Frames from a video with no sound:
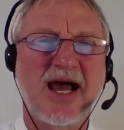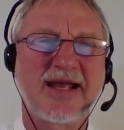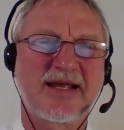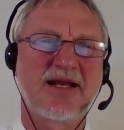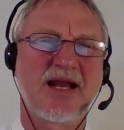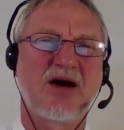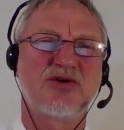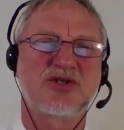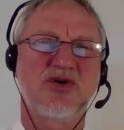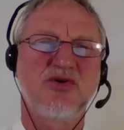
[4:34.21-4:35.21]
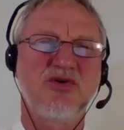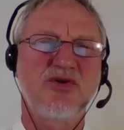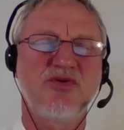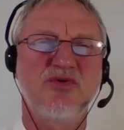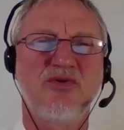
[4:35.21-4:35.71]
I can now show
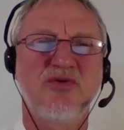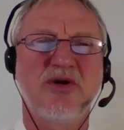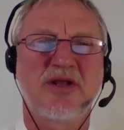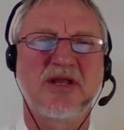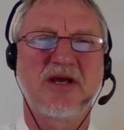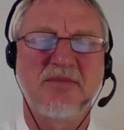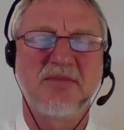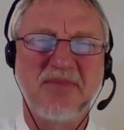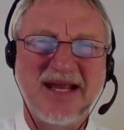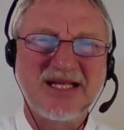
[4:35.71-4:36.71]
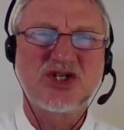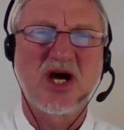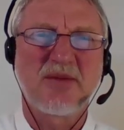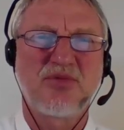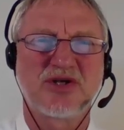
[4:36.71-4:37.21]
you the
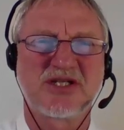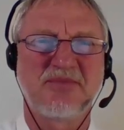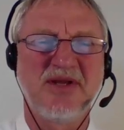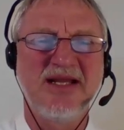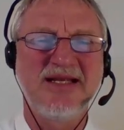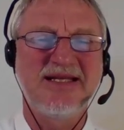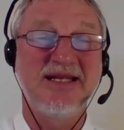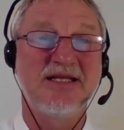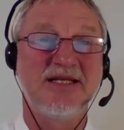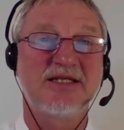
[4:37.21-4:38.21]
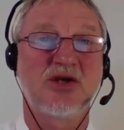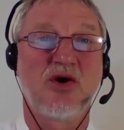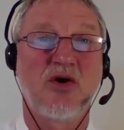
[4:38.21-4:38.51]
major possibilities